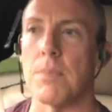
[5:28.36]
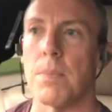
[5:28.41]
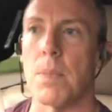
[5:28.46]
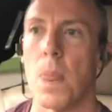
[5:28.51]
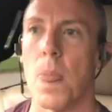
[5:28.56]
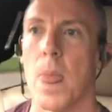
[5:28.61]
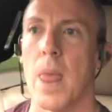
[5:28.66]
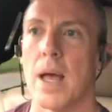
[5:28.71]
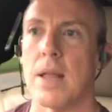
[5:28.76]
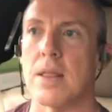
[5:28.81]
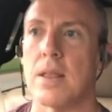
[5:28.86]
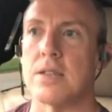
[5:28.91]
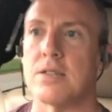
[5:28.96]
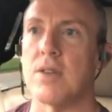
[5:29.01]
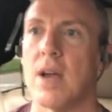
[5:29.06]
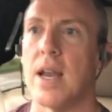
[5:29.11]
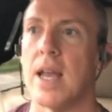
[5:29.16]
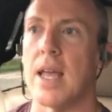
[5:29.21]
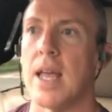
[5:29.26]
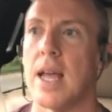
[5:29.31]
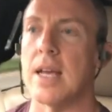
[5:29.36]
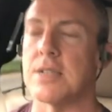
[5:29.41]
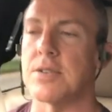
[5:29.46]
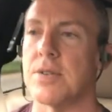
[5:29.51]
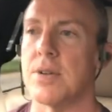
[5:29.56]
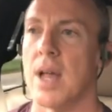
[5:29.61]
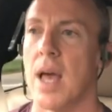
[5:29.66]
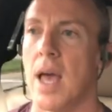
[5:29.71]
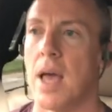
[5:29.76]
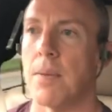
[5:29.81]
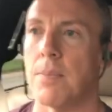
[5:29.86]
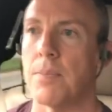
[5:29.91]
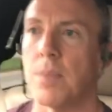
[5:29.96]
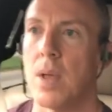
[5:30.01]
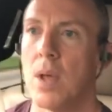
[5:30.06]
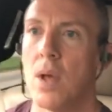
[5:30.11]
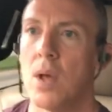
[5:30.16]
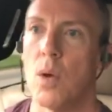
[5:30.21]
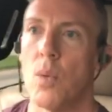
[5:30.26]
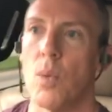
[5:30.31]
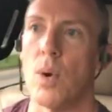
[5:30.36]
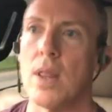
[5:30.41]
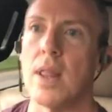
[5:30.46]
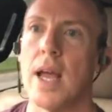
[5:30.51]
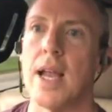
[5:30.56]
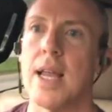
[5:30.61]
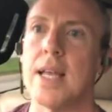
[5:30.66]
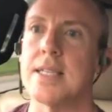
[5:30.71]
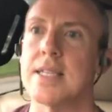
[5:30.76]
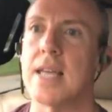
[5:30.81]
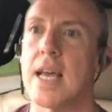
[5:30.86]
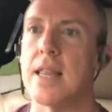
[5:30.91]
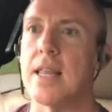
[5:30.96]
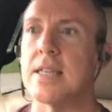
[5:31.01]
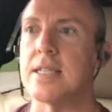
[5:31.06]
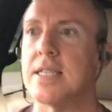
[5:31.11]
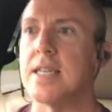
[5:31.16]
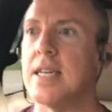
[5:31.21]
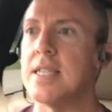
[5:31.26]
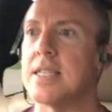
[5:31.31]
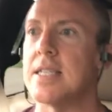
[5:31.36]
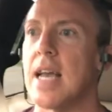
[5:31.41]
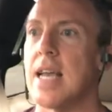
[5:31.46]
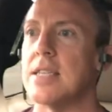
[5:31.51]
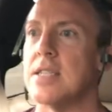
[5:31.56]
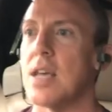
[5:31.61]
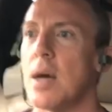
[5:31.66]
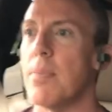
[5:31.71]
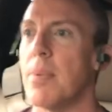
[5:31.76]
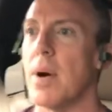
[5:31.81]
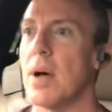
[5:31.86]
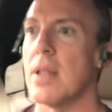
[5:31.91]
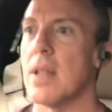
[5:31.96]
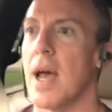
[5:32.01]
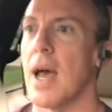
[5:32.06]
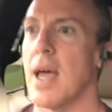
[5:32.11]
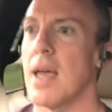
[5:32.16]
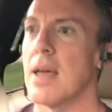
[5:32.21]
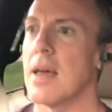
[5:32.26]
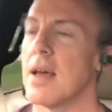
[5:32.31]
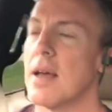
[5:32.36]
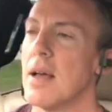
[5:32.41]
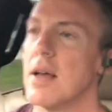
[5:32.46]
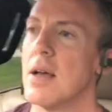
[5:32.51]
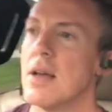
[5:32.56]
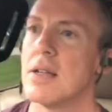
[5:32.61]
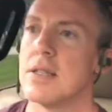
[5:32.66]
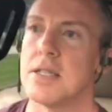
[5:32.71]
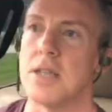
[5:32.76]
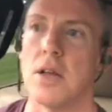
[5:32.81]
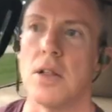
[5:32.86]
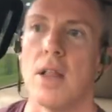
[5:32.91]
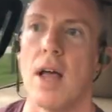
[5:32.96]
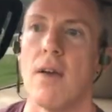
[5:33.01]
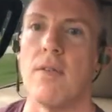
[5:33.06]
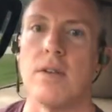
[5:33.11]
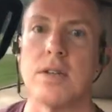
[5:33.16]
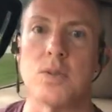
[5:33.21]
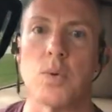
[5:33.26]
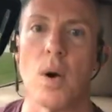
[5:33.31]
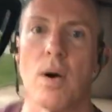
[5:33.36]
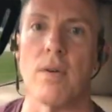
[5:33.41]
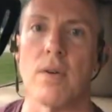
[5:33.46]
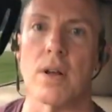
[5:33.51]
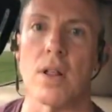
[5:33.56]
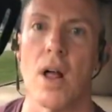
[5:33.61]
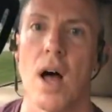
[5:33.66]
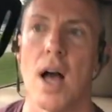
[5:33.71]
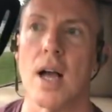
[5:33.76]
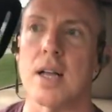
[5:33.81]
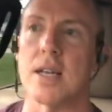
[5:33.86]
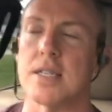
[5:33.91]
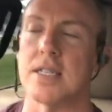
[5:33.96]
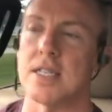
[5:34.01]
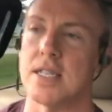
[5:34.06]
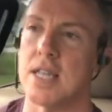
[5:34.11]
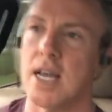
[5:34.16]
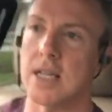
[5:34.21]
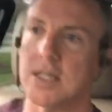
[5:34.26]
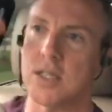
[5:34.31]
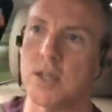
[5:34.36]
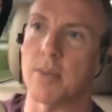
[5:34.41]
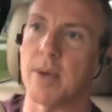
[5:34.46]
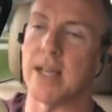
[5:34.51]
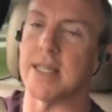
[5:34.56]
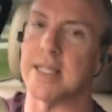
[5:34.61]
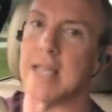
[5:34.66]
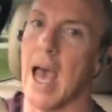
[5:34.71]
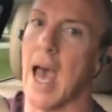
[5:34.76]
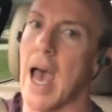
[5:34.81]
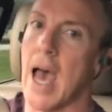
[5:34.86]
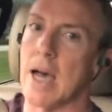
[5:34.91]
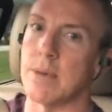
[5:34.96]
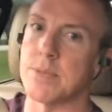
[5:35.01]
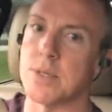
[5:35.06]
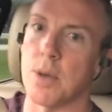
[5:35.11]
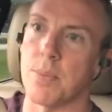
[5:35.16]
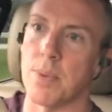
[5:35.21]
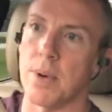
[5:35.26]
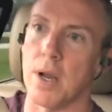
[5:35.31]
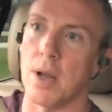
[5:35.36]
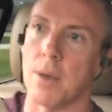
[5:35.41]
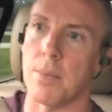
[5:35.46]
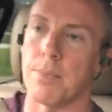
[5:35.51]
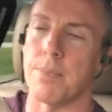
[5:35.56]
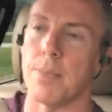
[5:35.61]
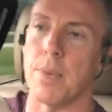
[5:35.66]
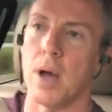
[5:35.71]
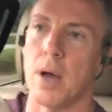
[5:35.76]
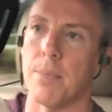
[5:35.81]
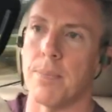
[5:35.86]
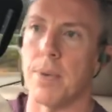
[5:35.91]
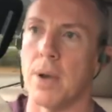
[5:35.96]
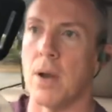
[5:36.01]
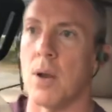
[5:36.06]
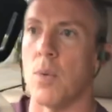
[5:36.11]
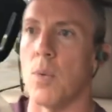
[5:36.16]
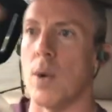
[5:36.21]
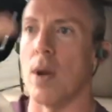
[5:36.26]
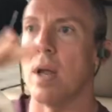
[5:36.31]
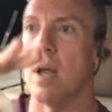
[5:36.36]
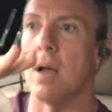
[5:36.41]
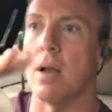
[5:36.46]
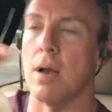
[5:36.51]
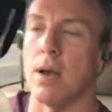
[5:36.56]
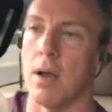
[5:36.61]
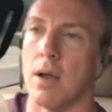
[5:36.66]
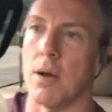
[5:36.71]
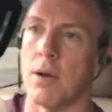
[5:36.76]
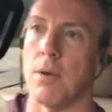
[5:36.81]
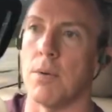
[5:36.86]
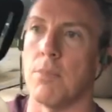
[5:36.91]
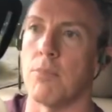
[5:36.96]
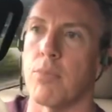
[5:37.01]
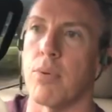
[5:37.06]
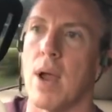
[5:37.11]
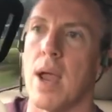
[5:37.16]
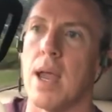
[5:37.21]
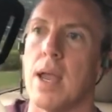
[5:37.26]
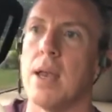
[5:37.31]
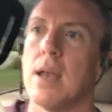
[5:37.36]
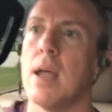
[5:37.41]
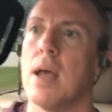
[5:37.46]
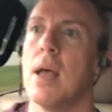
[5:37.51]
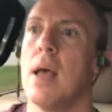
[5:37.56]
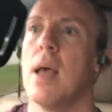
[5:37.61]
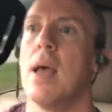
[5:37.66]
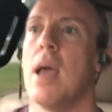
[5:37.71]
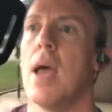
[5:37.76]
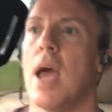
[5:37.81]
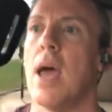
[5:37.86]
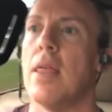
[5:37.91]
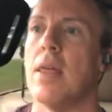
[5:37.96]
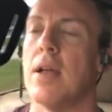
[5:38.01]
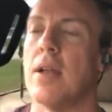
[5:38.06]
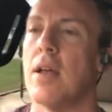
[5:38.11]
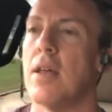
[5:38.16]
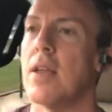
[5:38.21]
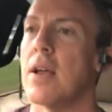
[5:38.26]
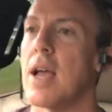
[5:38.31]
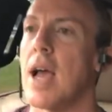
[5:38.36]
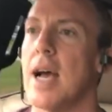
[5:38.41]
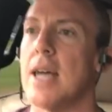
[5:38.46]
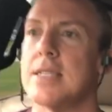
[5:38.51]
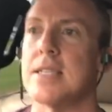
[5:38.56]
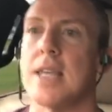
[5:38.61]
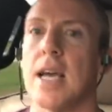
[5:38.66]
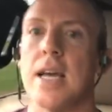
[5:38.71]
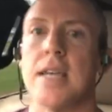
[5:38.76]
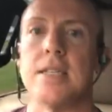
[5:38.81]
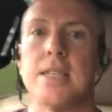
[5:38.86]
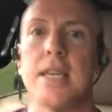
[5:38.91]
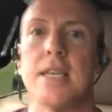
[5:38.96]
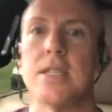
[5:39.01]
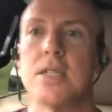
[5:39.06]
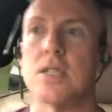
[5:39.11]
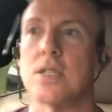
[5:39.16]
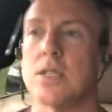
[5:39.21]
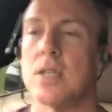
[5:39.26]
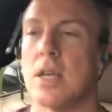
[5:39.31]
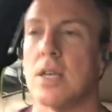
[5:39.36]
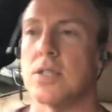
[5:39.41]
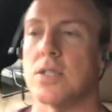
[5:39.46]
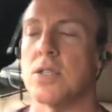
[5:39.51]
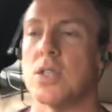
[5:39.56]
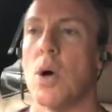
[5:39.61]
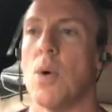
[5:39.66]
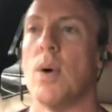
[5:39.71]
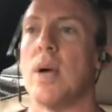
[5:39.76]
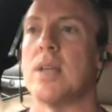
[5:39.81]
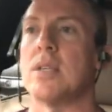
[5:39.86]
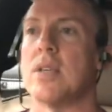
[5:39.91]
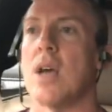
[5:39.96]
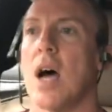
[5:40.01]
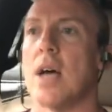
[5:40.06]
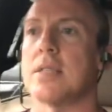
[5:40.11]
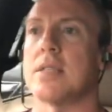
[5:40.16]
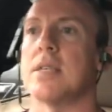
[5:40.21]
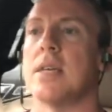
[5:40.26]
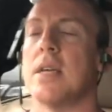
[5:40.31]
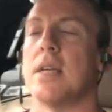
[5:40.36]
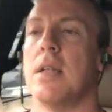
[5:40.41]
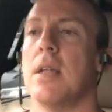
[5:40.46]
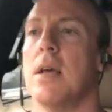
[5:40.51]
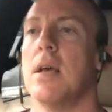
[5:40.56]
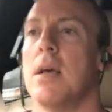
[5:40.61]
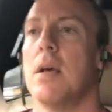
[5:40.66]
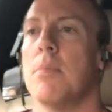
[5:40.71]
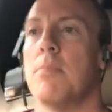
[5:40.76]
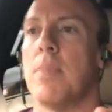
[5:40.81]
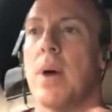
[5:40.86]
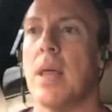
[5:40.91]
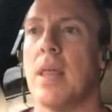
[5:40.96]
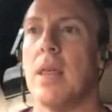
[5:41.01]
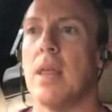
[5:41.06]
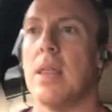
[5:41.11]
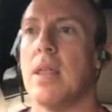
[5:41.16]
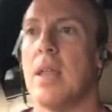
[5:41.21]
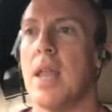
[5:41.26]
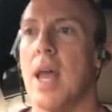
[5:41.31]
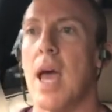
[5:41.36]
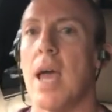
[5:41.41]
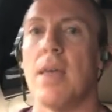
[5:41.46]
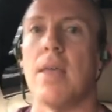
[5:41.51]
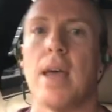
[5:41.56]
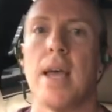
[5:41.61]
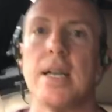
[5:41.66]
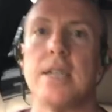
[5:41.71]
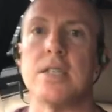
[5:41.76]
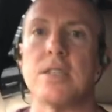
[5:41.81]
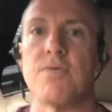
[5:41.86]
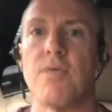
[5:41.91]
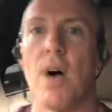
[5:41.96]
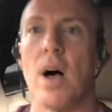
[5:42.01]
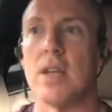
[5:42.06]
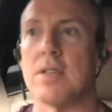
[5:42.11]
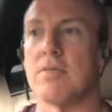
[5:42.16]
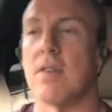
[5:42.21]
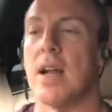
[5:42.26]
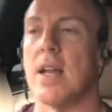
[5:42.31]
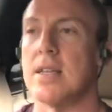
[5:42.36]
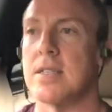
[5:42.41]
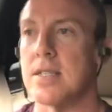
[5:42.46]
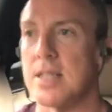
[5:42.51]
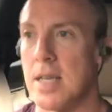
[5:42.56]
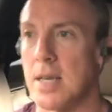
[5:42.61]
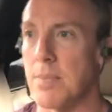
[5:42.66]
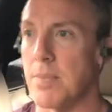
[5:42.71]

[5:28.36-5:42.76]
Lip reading: at the training yesterday, one lady said that she stays up all night till 11 or 12 o'clock because she's got so many tabs open up in her brain. And then another guy says he's so exhausted by the end of the day that he just falls right asleep.